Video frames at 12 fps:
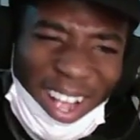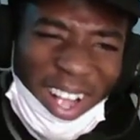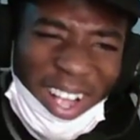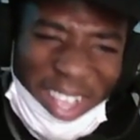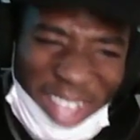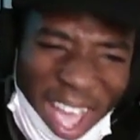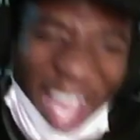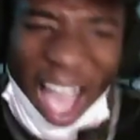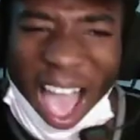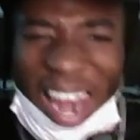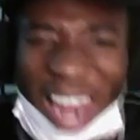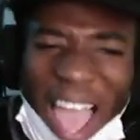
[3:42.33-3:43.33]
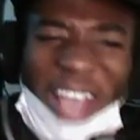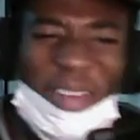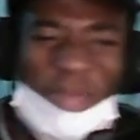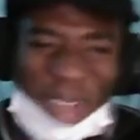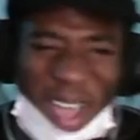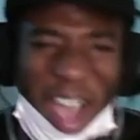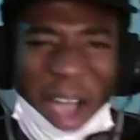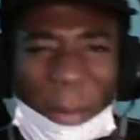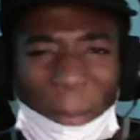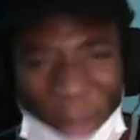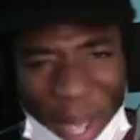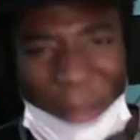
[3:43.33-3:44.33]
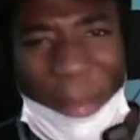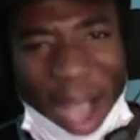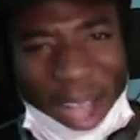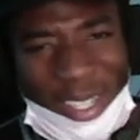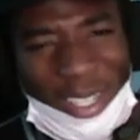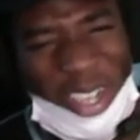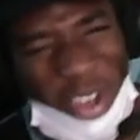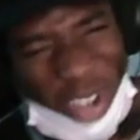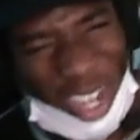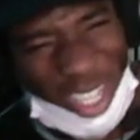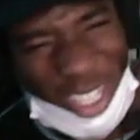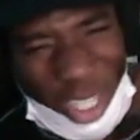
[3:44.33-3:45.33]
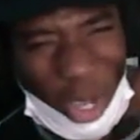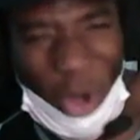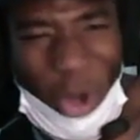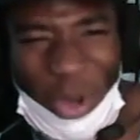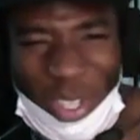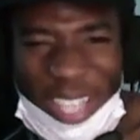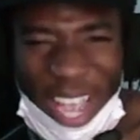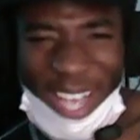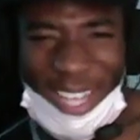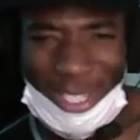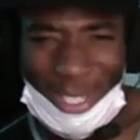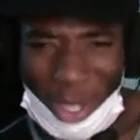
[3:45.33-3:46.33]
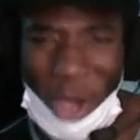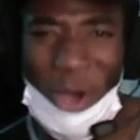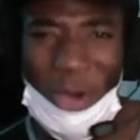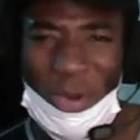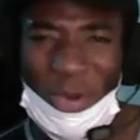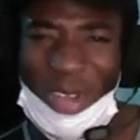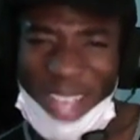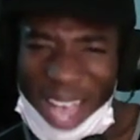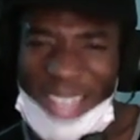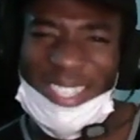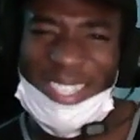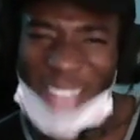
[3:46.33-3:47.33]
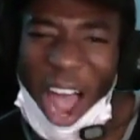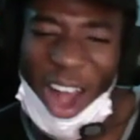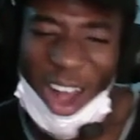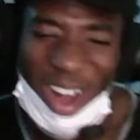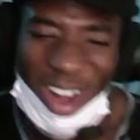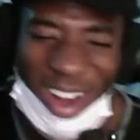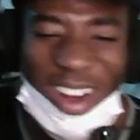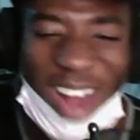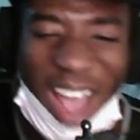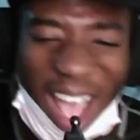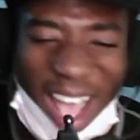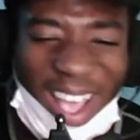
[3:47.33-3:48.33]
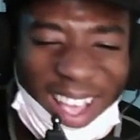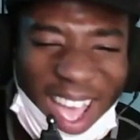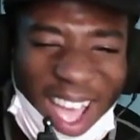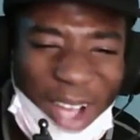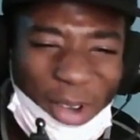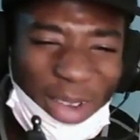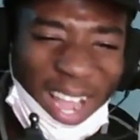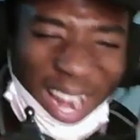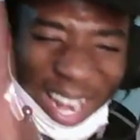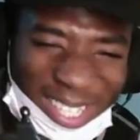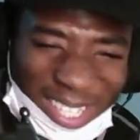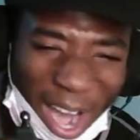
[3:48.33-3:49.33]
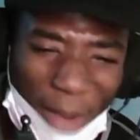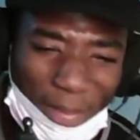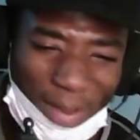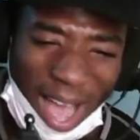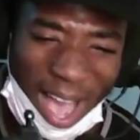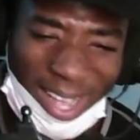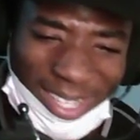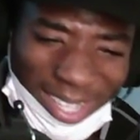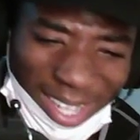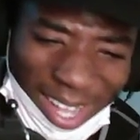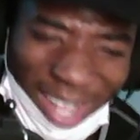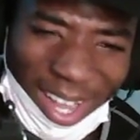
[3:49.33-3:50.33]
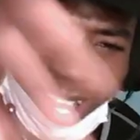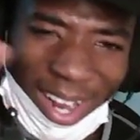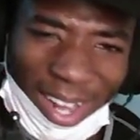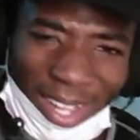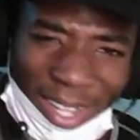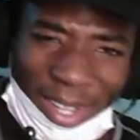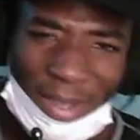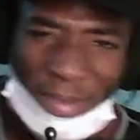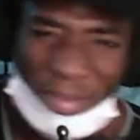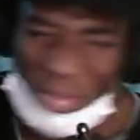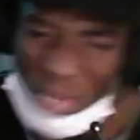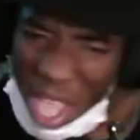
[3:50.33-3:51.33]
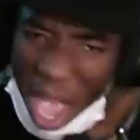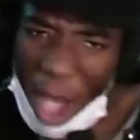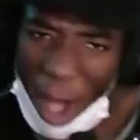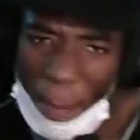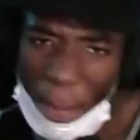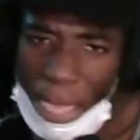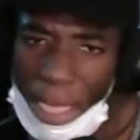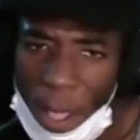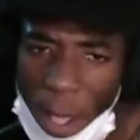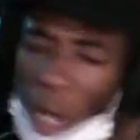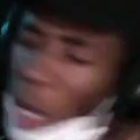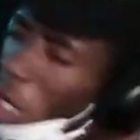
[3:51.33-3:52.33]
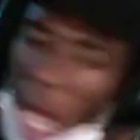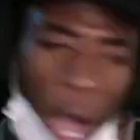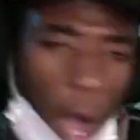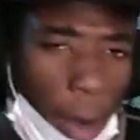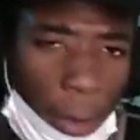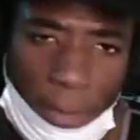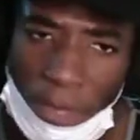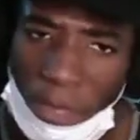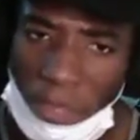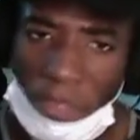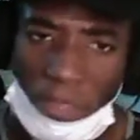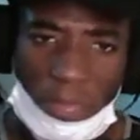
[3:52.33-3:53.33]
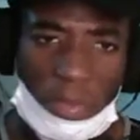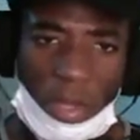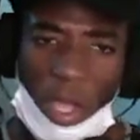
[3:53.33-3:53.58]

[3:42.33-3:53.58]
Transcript: yeah, I like me a big man who can do things too. Yes, sir. Hey, wheel it up, blood. Us man are self-made, yeah. You man are sponsored, yeah. You take days off,